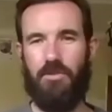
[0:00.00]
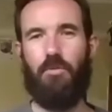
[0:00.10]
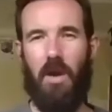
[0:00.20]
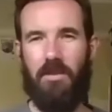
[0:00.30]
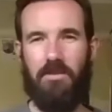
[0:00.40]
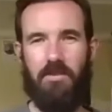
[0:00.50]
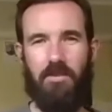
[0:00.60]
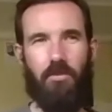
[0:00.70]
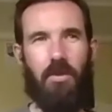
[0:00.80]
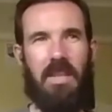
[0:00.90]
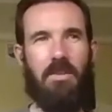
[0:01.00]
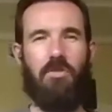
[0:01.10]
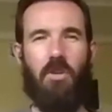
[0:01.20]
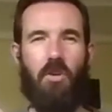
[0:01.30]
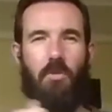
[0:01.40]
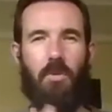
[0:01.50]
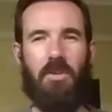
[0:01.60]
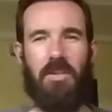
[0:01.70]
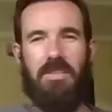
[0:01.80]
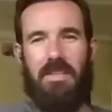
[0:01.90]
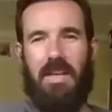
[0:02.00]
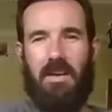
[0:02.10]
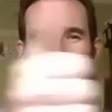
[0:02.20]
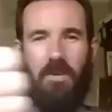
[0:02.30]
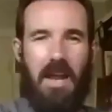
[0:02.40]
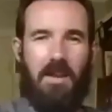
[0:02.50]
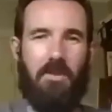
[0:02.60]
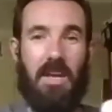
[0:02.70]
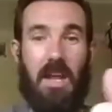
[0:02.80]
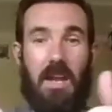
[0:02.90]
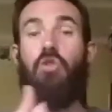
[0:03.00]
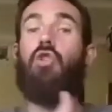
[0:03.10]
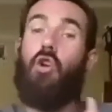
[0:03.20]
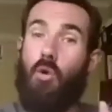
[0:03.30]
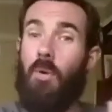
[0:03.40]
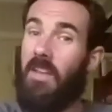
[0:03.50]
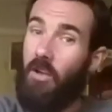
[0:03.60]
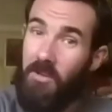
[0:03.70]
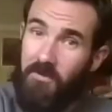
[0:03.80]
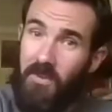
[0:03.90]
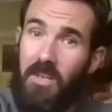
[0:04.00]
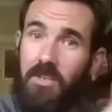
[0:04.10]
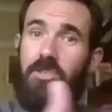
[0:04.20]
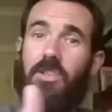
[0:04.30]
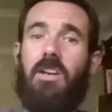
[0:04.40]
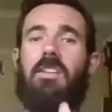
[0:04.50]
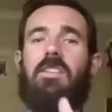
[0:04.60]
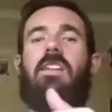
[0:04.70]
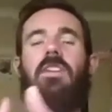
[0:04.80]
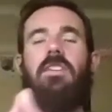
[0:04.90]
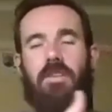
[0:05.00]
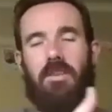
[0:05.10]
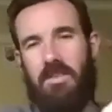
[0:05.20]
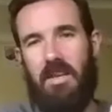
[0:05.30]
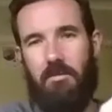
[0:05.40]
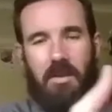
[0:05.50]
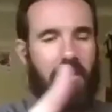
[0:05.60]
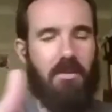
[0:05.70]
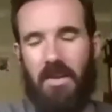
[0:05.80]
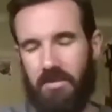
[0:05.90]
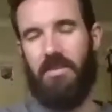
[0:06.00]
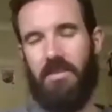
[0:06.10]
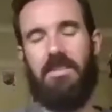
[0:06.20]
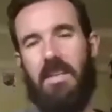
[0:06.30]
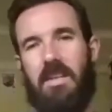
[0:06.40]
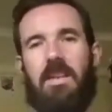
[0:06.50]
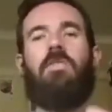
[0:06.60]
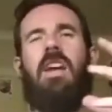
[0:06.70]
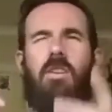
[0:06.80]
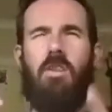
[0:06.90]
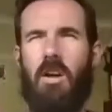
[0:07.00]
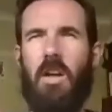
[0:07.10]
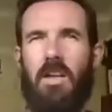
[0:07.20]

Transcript: one and two, and then you don't know when you're going to see that creator again, and you don't know when they're going to finish it, and then eventually you see them in a convention in Sydney, and you're like, oh,